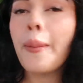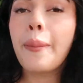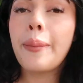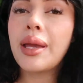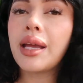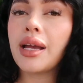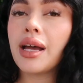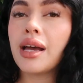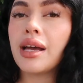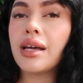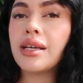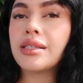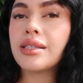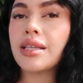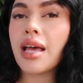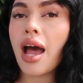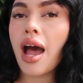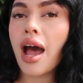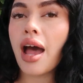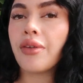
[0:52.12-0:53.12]
because
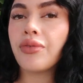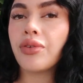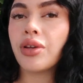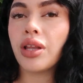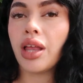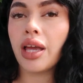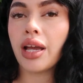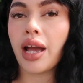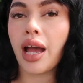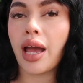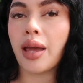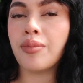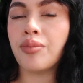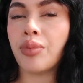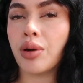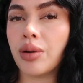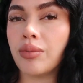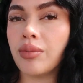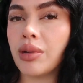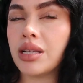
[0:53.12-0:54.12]
I feel like I
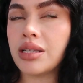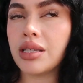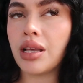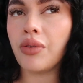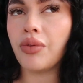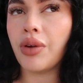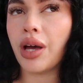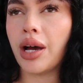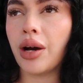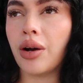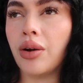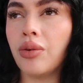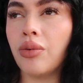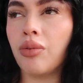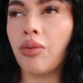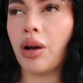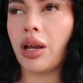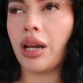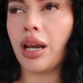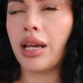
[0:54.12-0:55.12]
burnt myself out
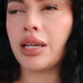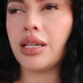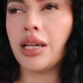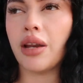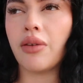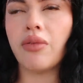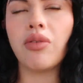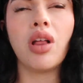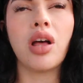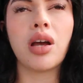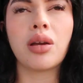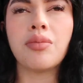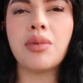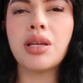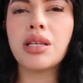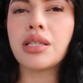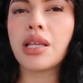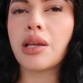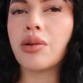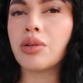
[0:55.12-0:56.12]
when I did
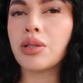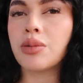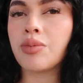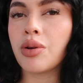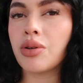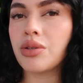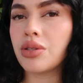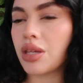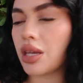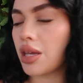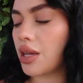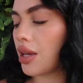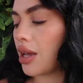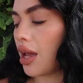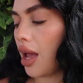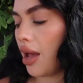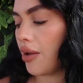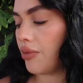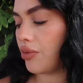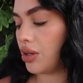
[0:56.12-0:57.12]
Vlogmas I was posting
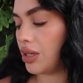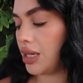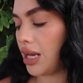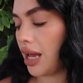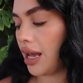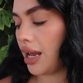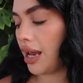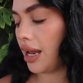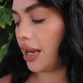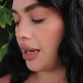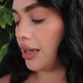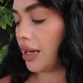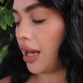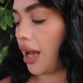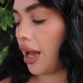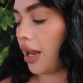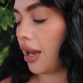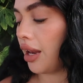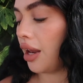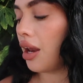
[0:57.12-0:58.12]
every day and
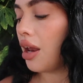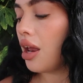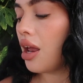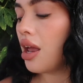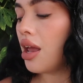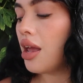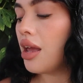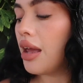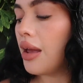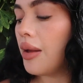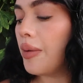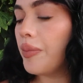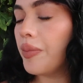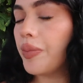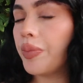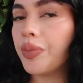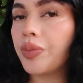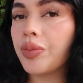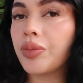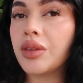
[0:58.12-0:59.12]
I
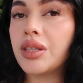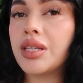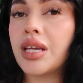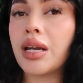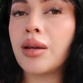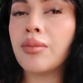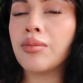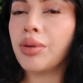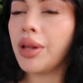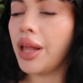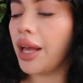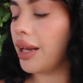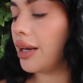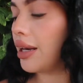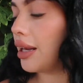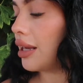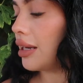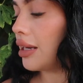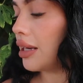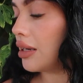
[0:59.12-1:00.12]
didn't plan
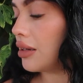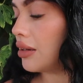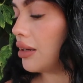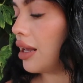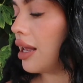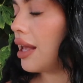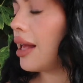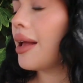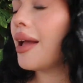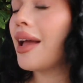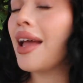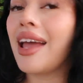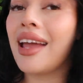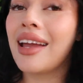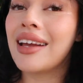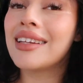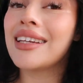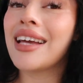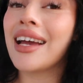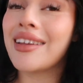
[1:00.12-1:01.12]
and didn't
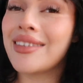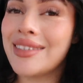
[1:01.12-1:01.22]
and I